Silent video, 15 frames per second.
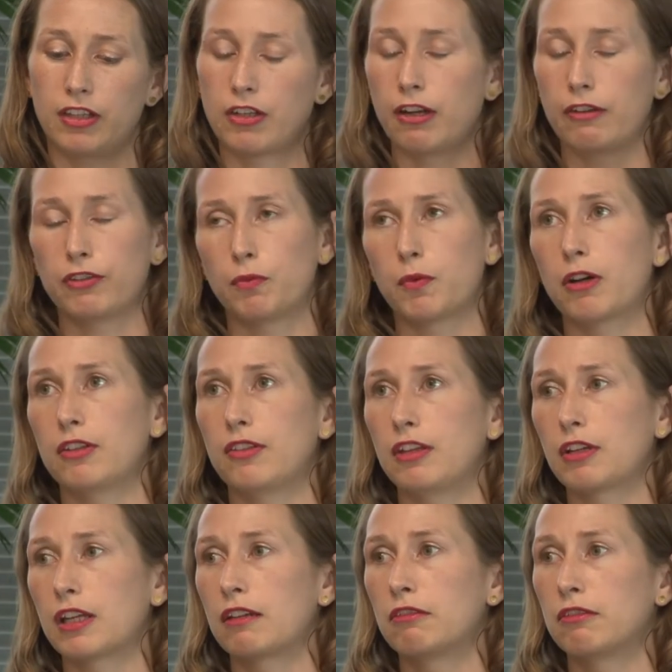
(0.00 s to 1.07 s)
you know, if you're worried that
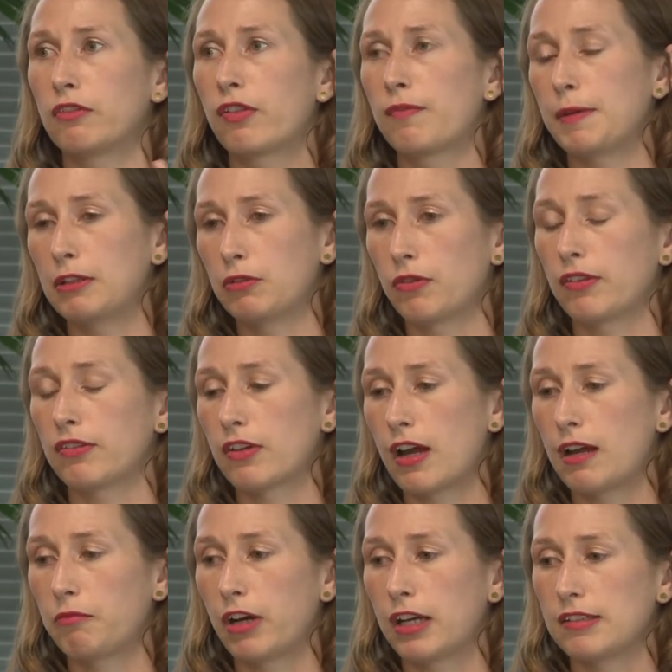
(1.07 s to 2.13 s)
you're going to spend all this
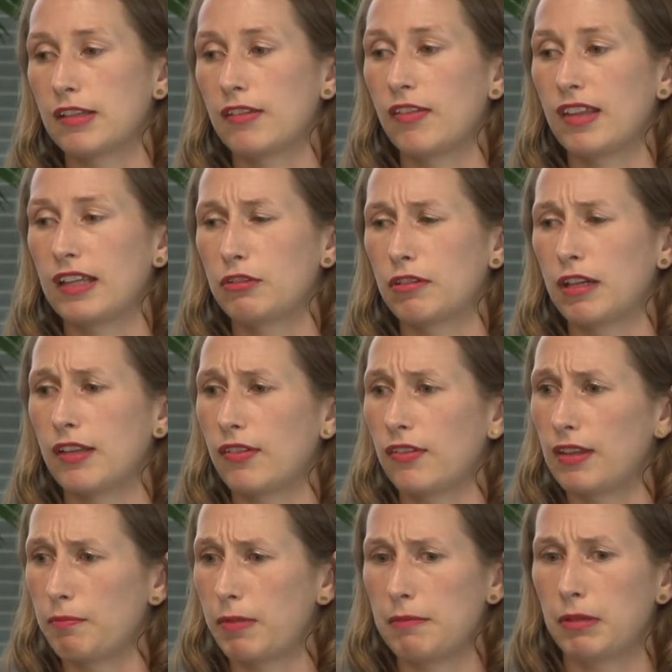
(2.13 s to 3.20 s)
time writing these entries
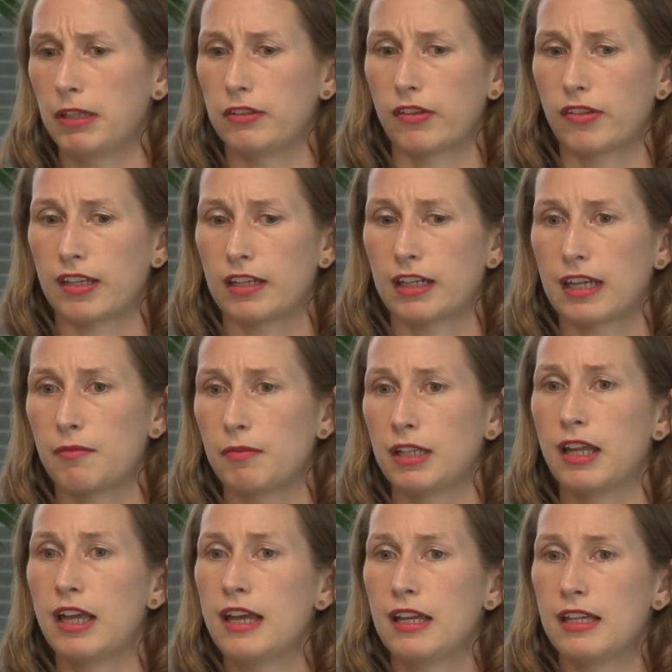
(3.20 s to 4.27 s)
and then people are just going to come and